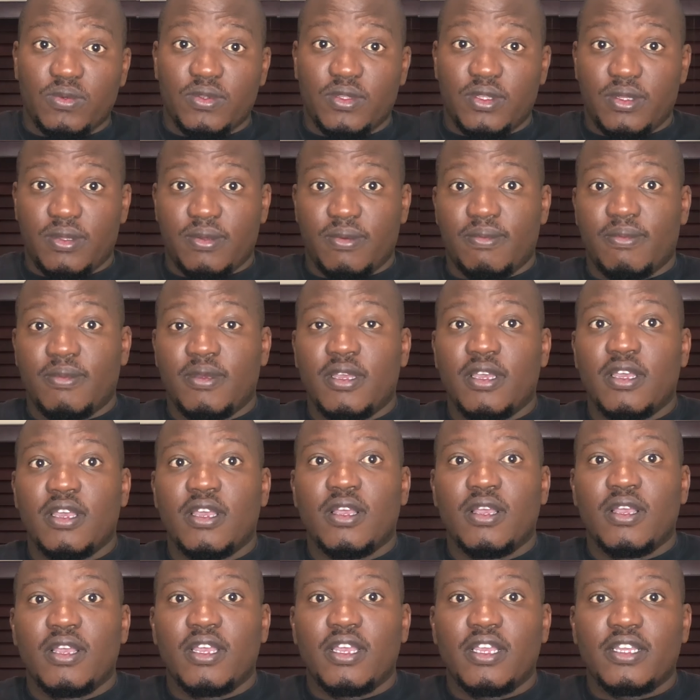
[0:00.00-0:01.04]
with them
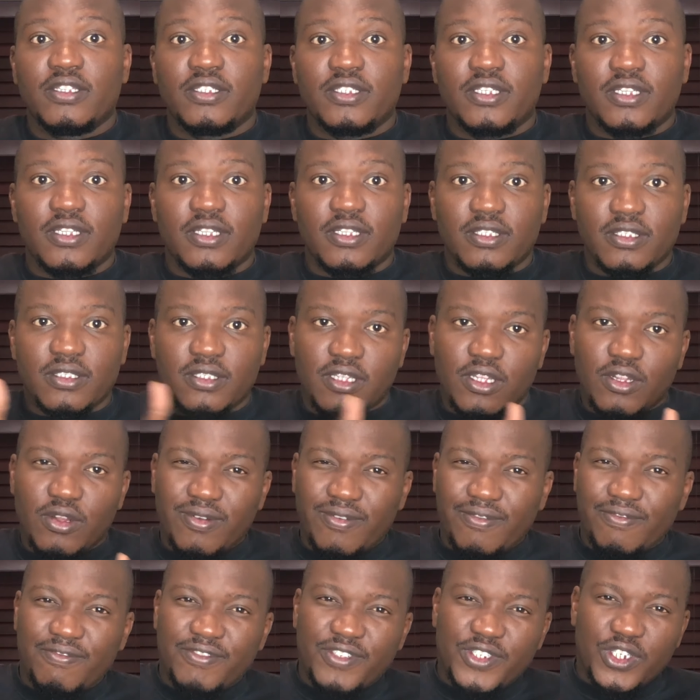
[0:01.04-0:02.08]
instead
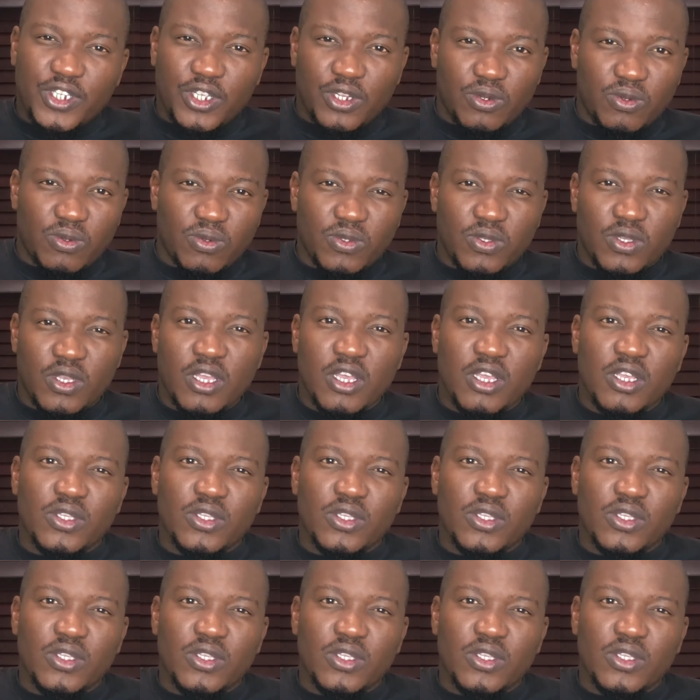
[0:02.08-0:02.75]
of shadows.